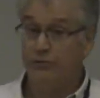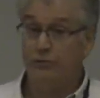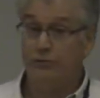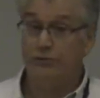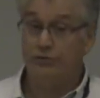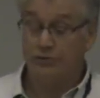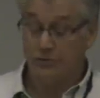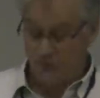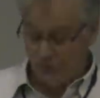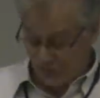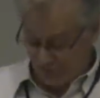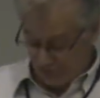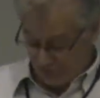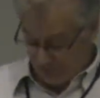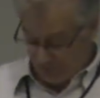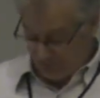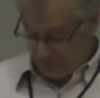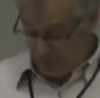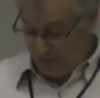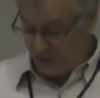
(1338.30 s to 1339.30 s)
to reduce
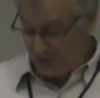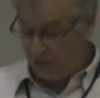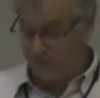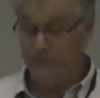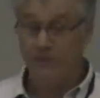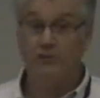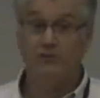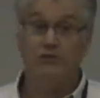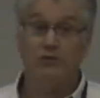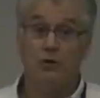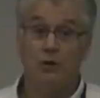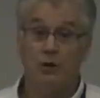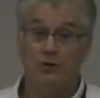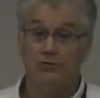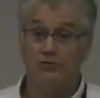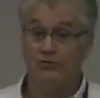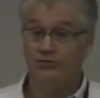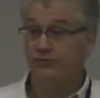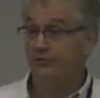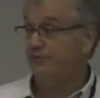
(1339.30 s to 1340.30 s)
many of these
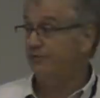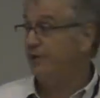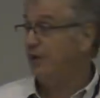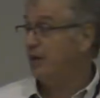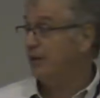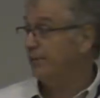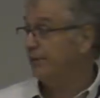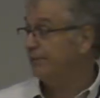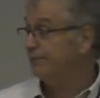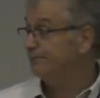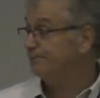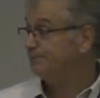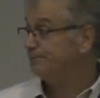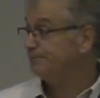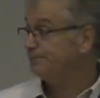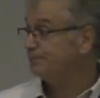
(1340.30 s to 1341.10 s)
causes of death.